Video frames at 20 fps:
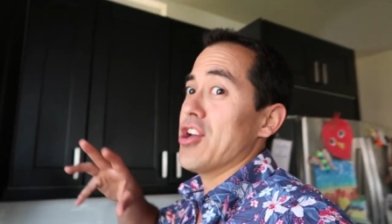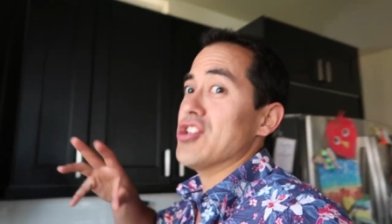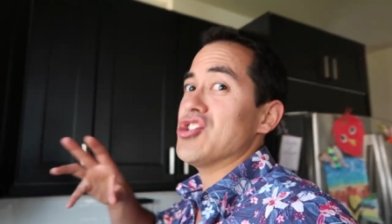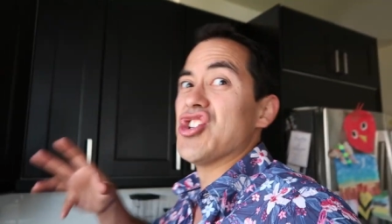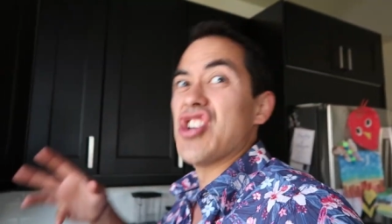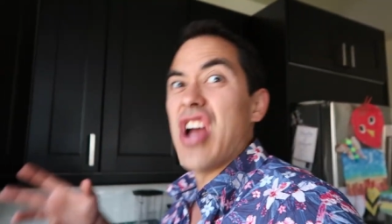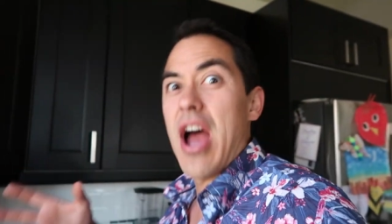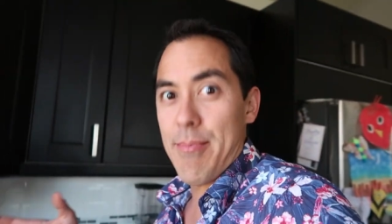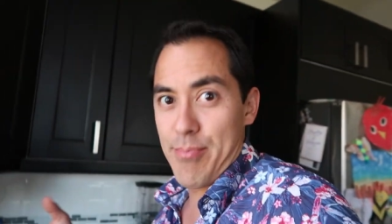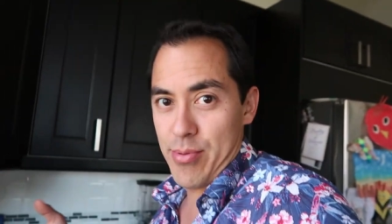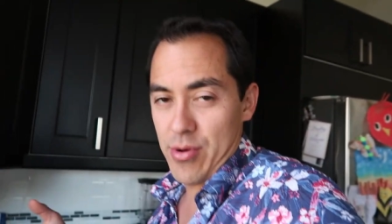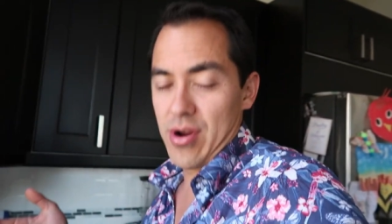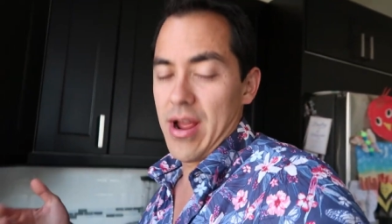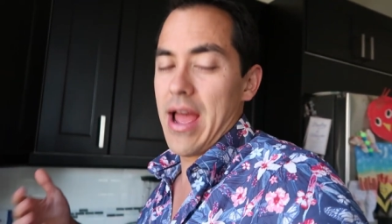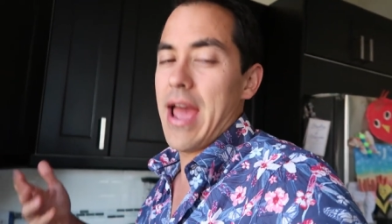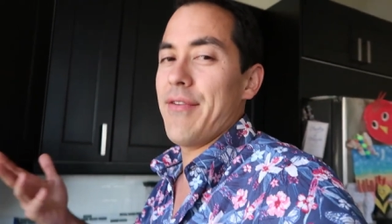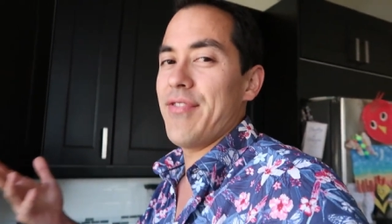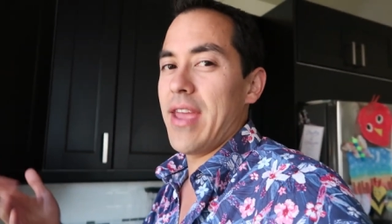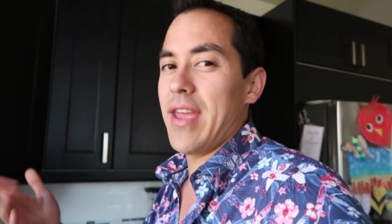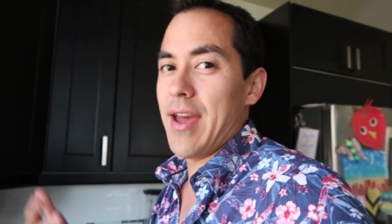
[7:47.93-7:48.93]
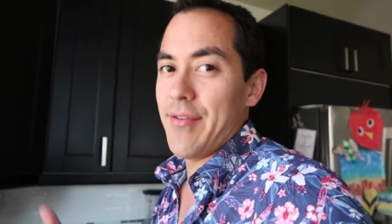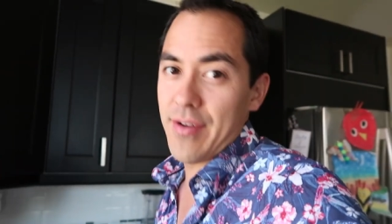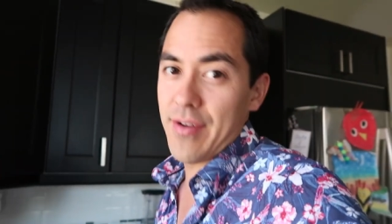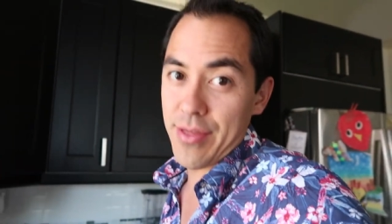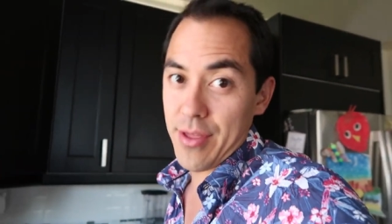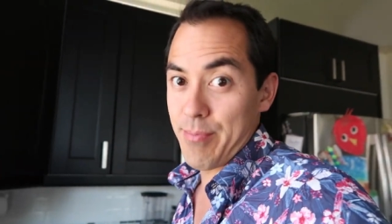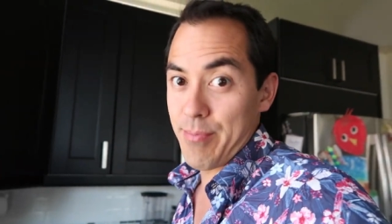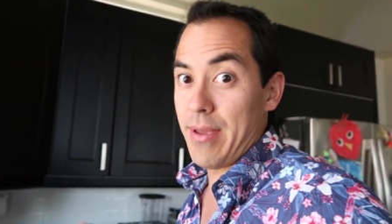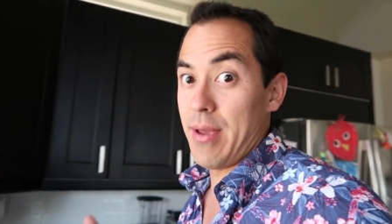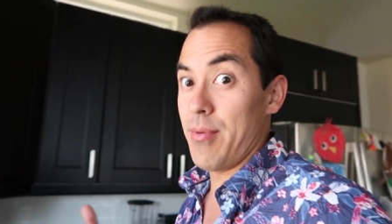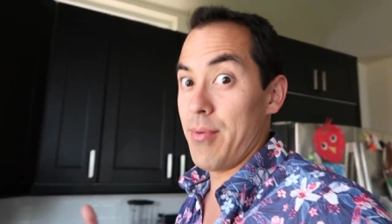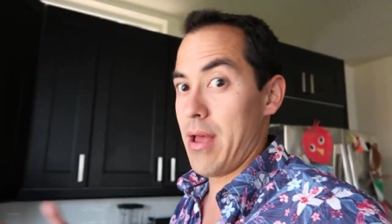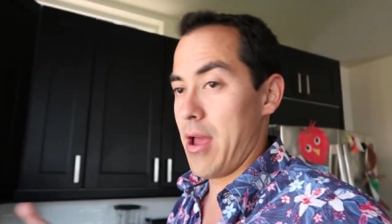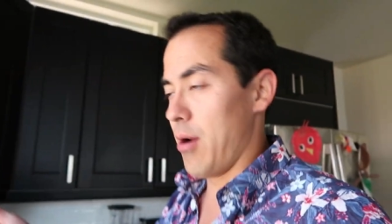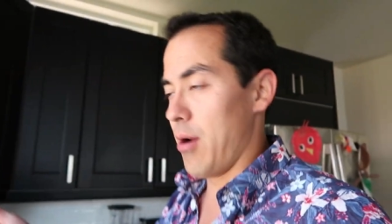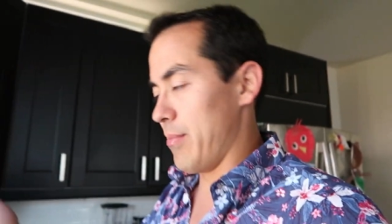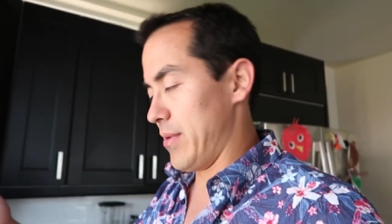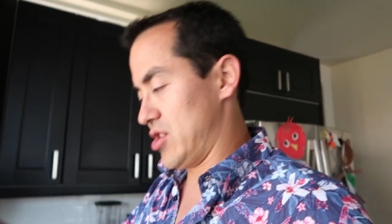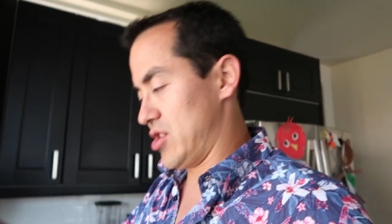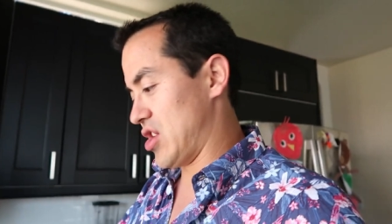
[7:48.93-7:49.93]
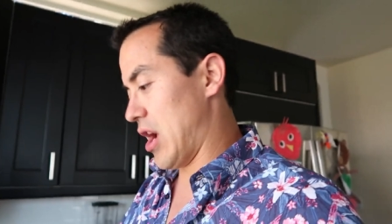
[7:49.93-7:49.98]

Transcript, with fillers: good shopper. I have to have other people help me